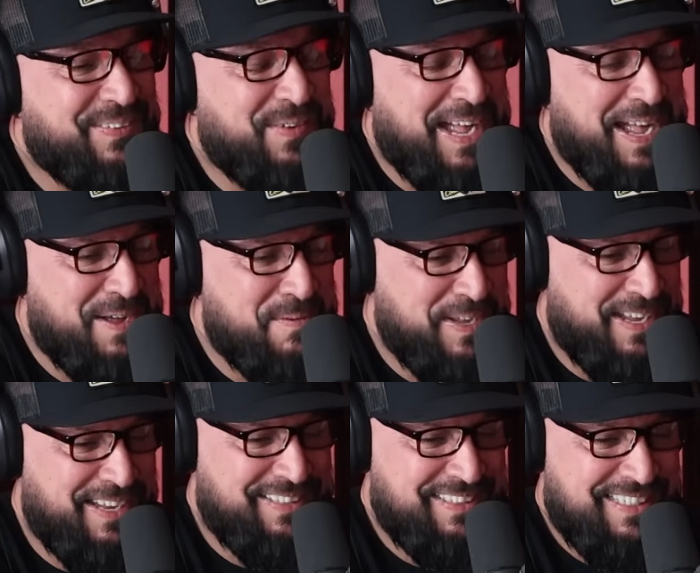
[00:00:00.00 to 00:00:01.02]
Wow,
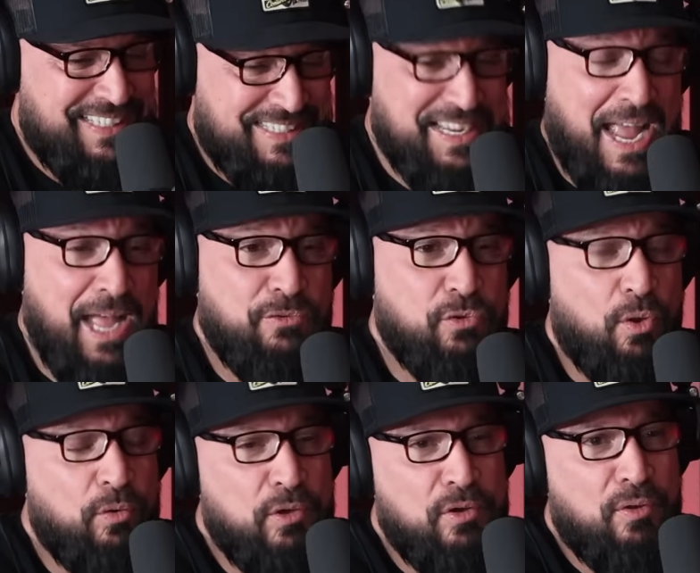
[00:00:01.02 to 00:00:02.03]
man. Yeah,
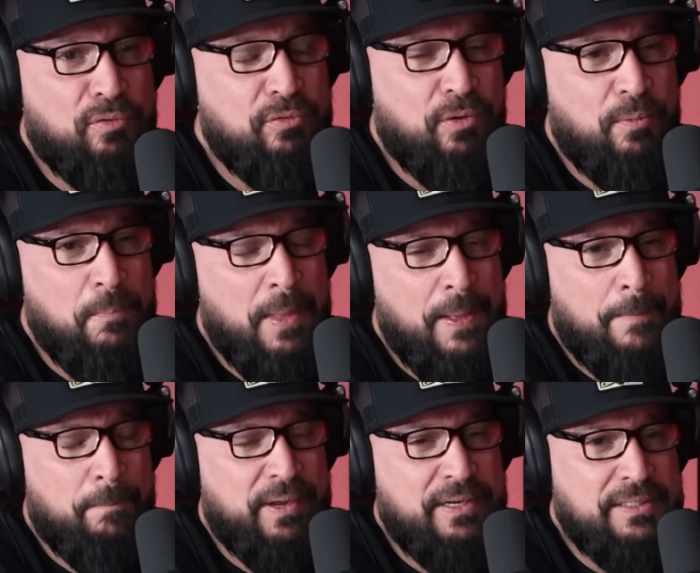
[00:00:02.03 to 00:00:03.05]
so, you know,
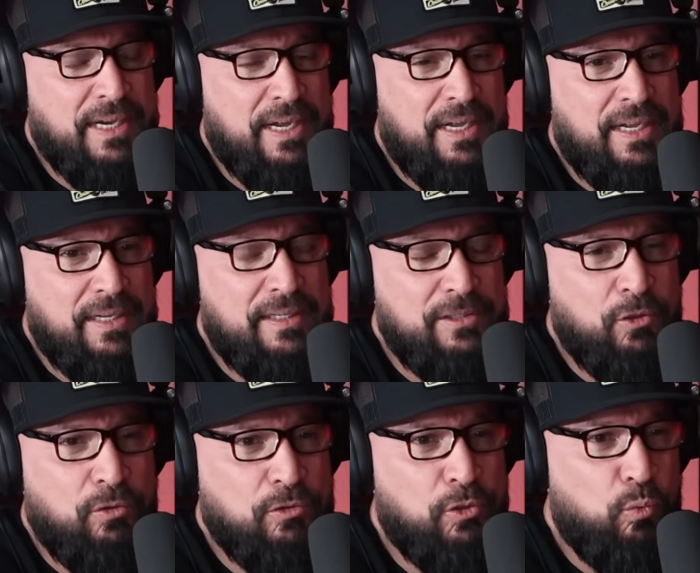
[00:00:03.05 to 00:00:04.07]
But
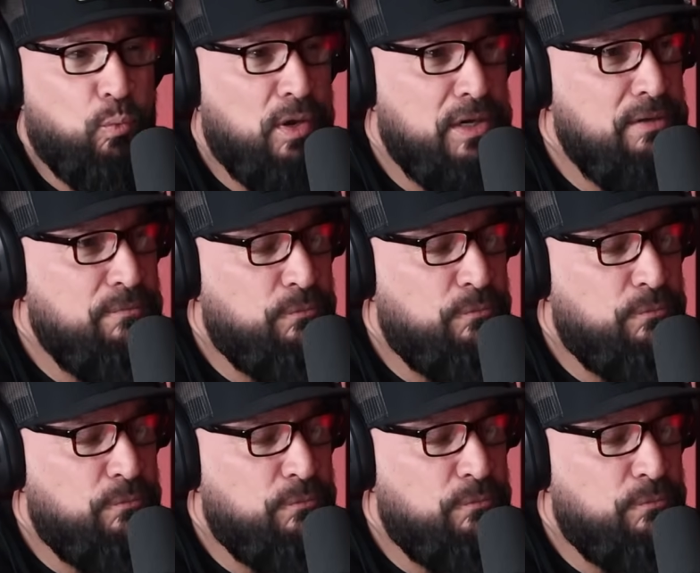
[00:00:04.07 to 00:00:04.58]
you're running